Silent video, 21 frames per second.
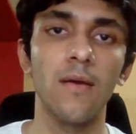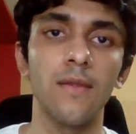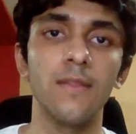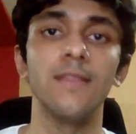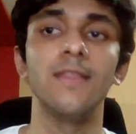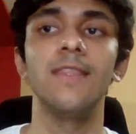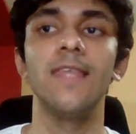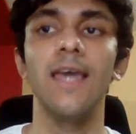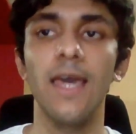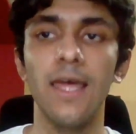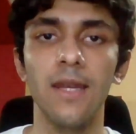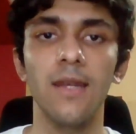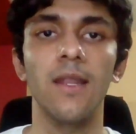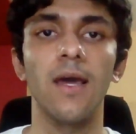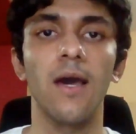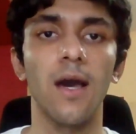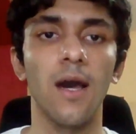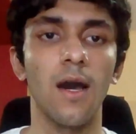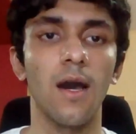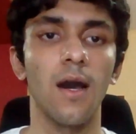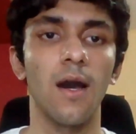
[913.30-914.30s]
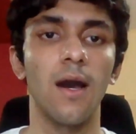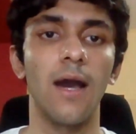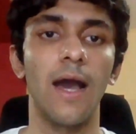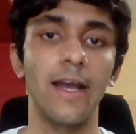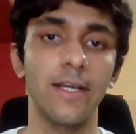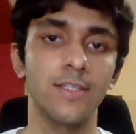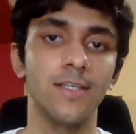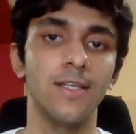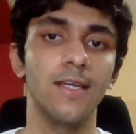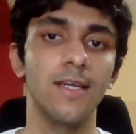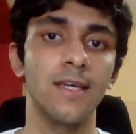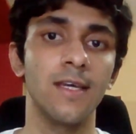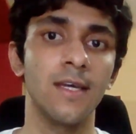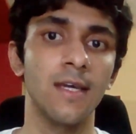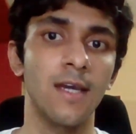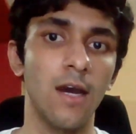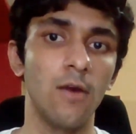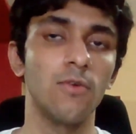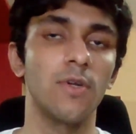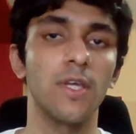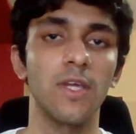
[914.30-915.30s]
then actually
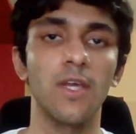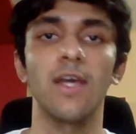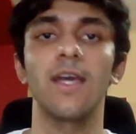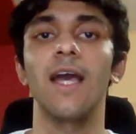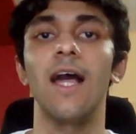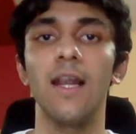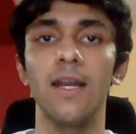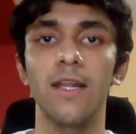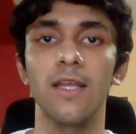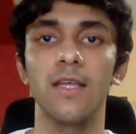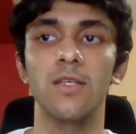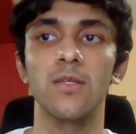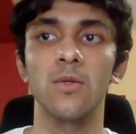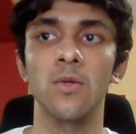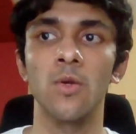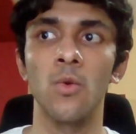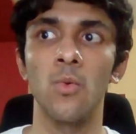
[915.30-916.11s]
counting your calories